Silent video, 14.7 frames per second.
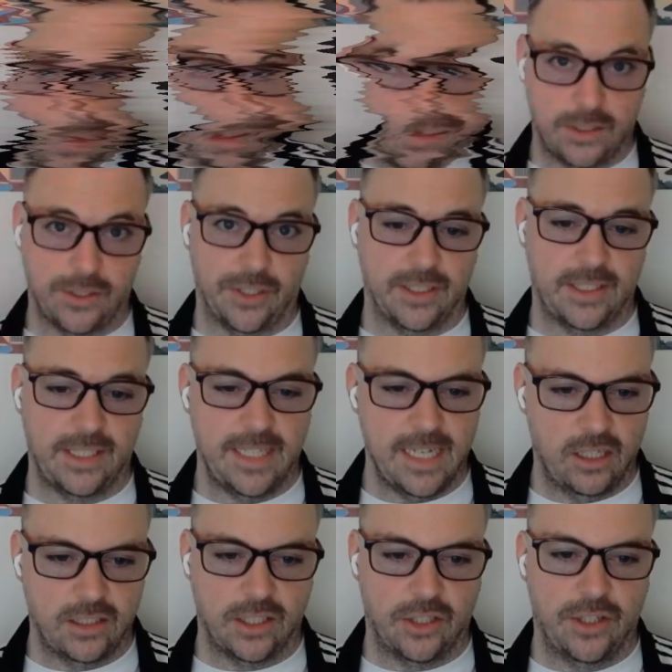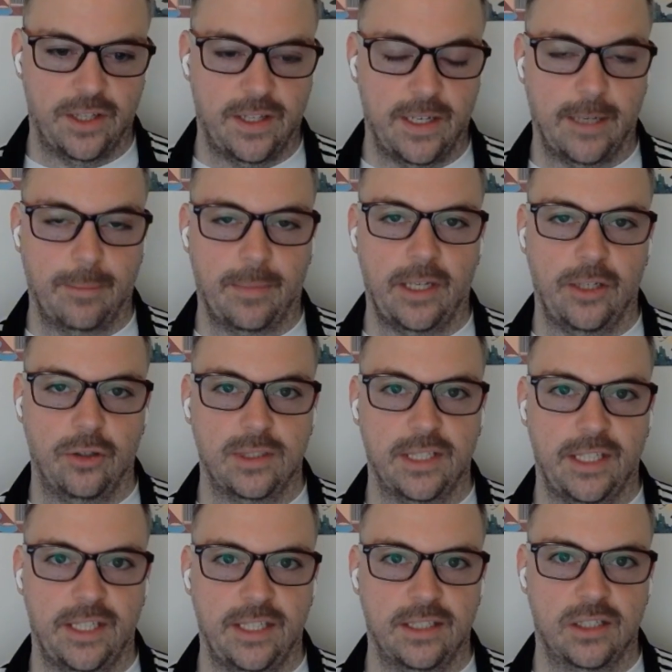So you can see there, it's a good thing I'm
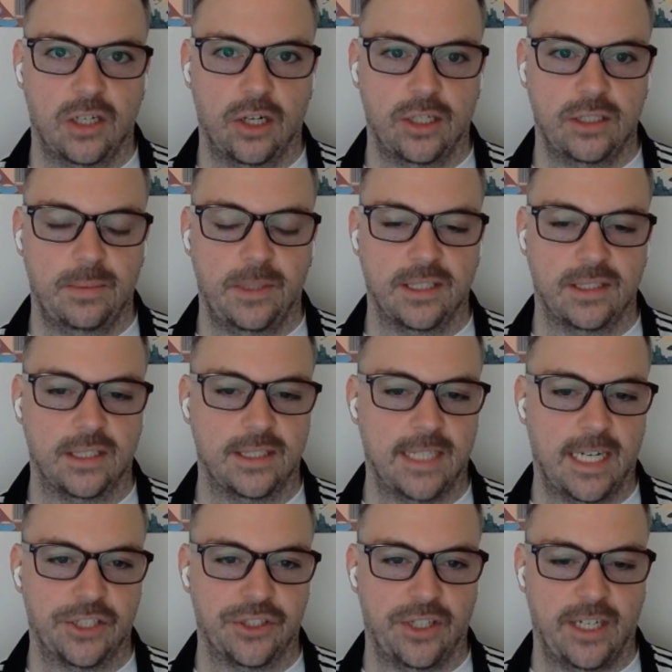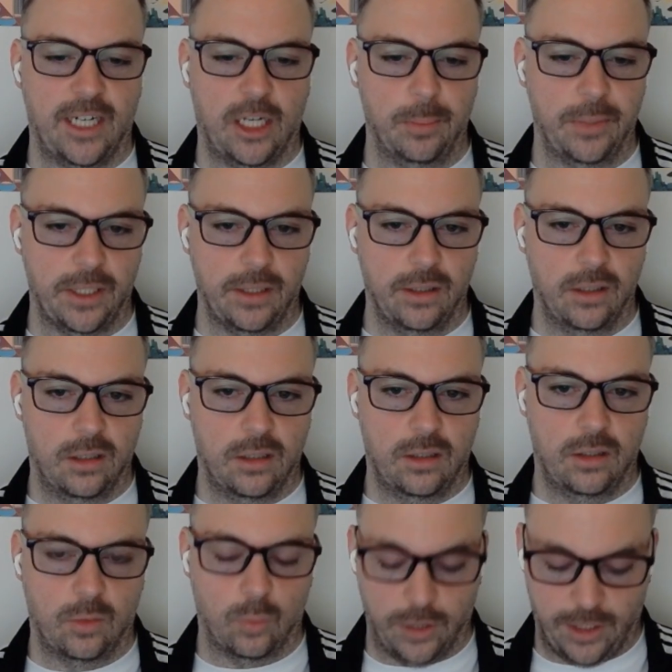using these cards because it's actually going to help me
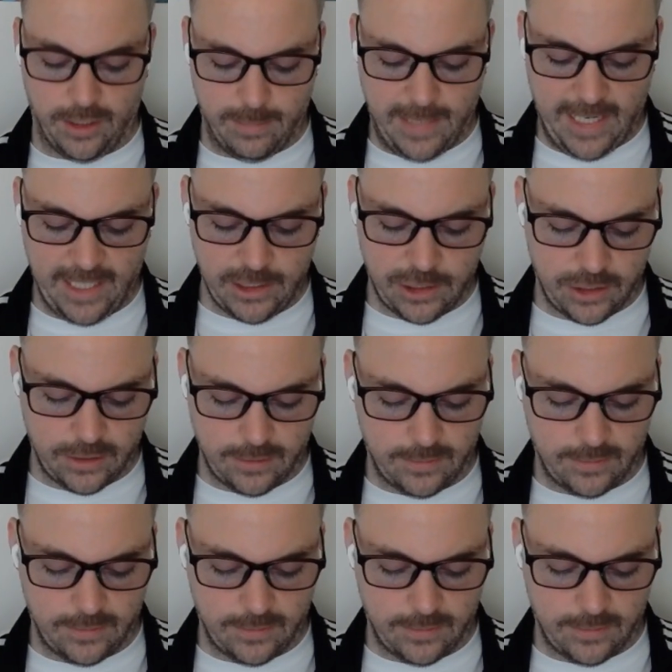win the match.